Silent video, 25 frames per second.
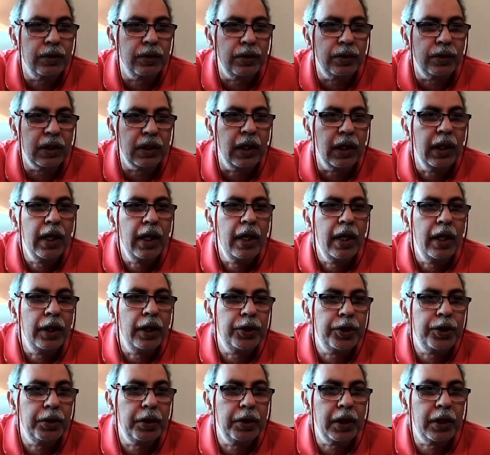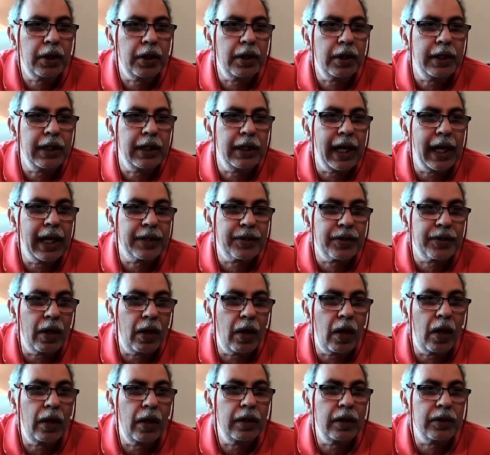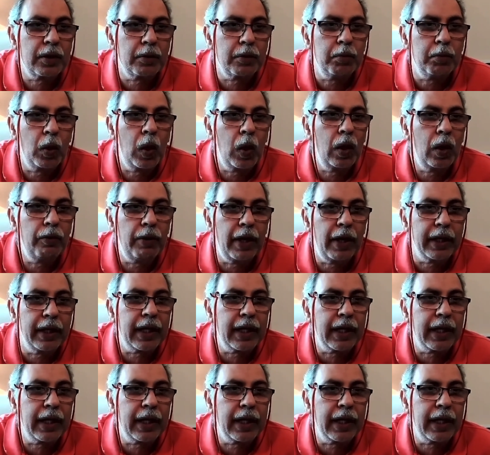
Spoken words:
shoot it in DSLR, small red